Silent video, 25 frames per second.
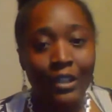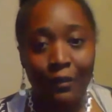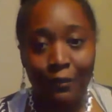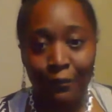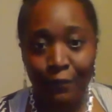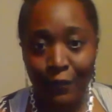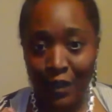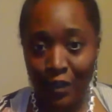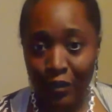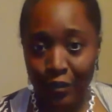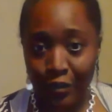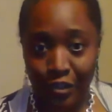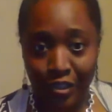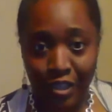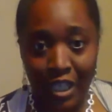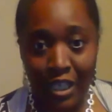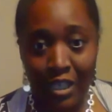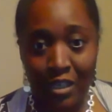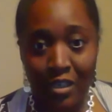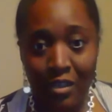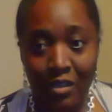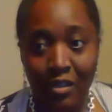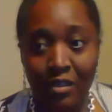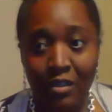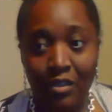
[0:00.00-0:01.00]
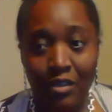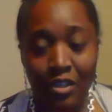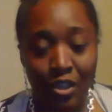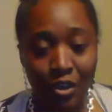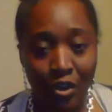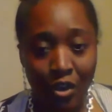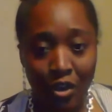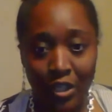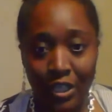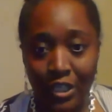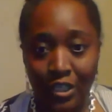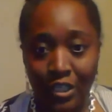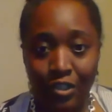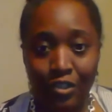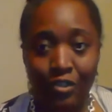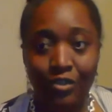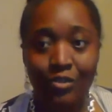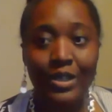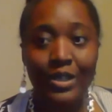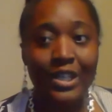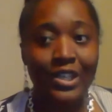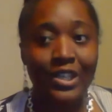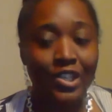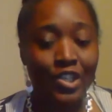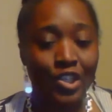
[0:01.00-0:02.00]
the first thing you're going to
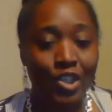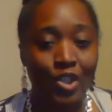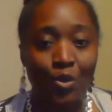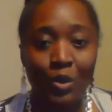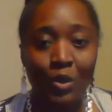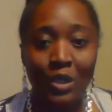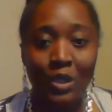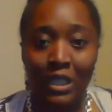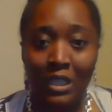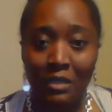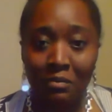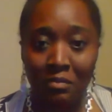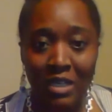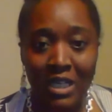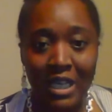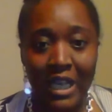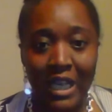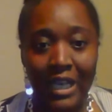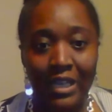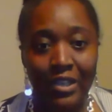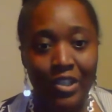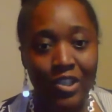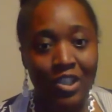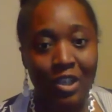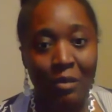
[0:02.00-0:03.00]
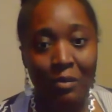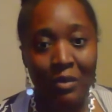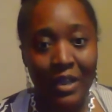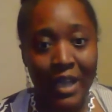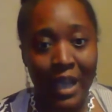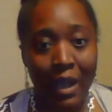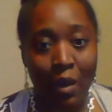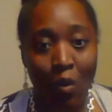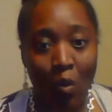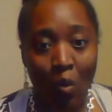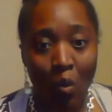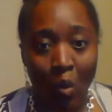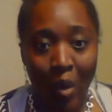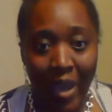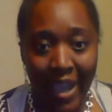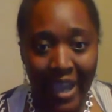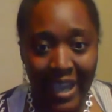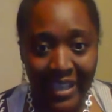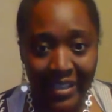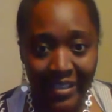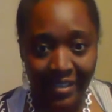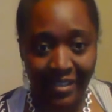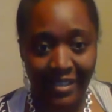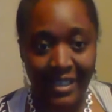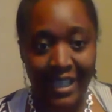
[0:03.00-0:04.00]
do is to eliminate some of that
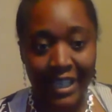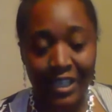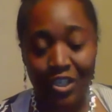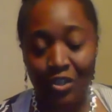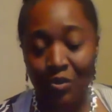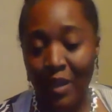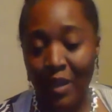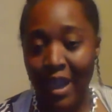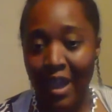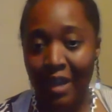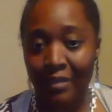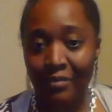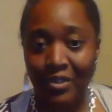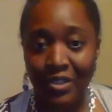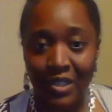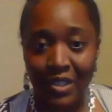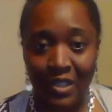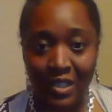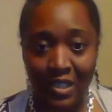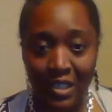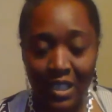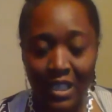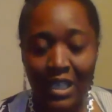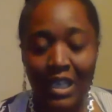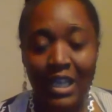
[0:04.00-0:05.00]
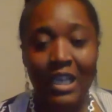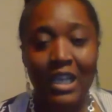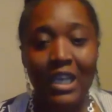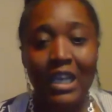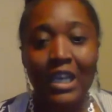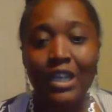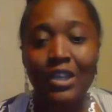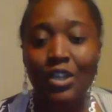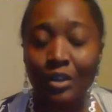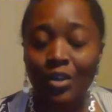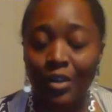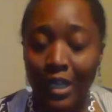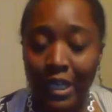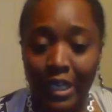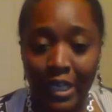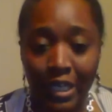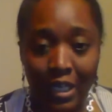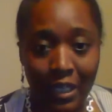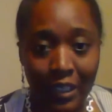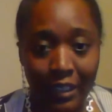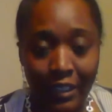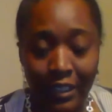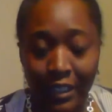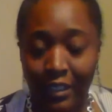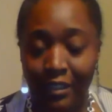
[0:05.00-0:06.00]
waste that you have sitting in your
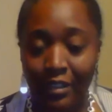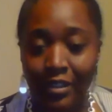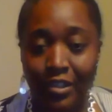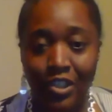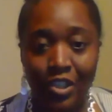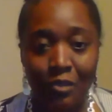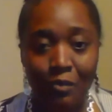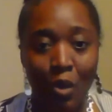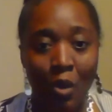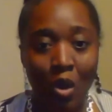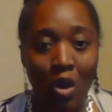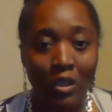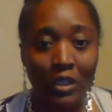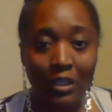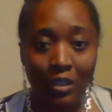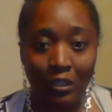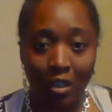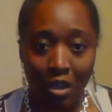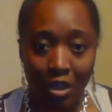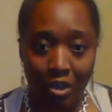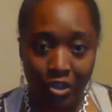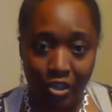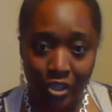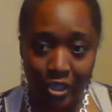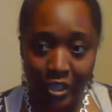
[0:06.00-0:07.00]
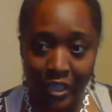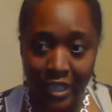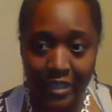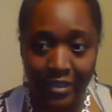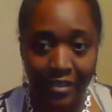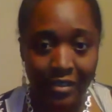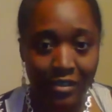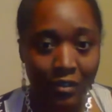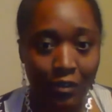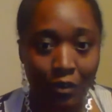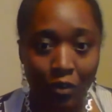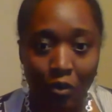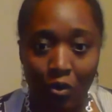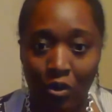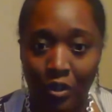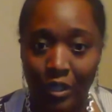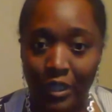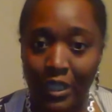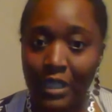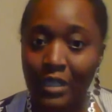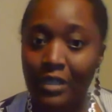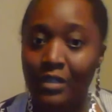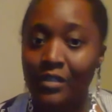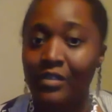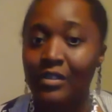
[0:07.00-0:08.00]
gut in the small and large intestinal
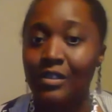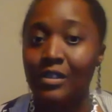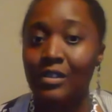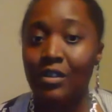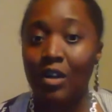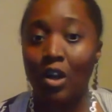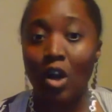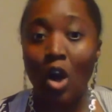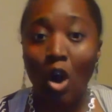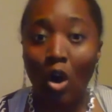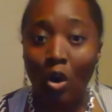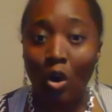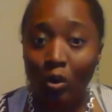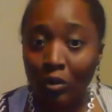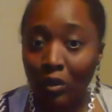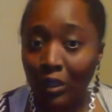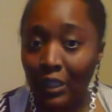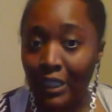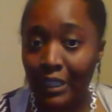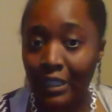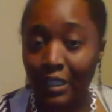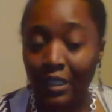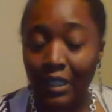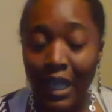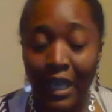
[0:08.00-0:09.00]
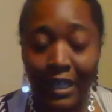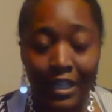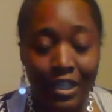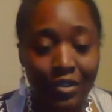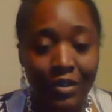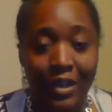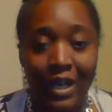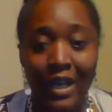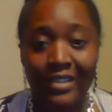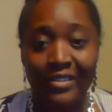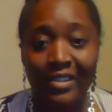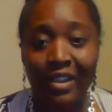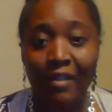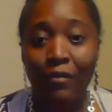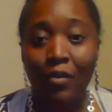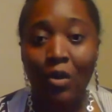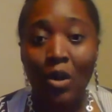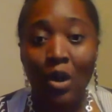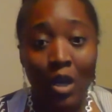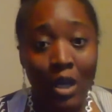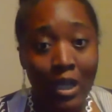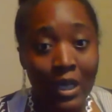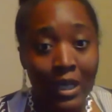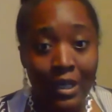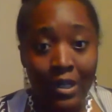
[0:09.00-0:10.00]
organs and the colon. A lot of you guys
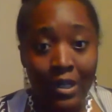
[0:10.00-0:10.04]
have